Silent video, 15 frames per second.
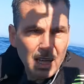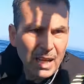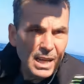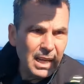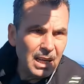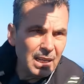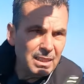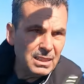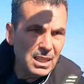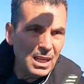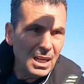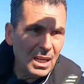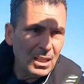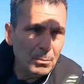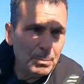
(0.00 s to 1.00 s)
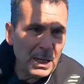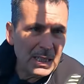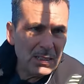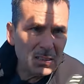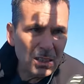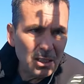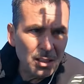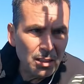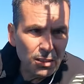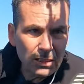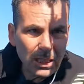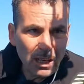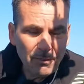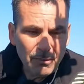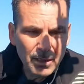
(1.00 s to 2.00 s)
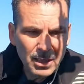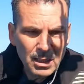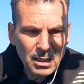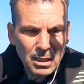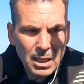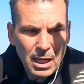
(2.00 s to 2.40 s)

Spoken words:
And the bite's a little tougher.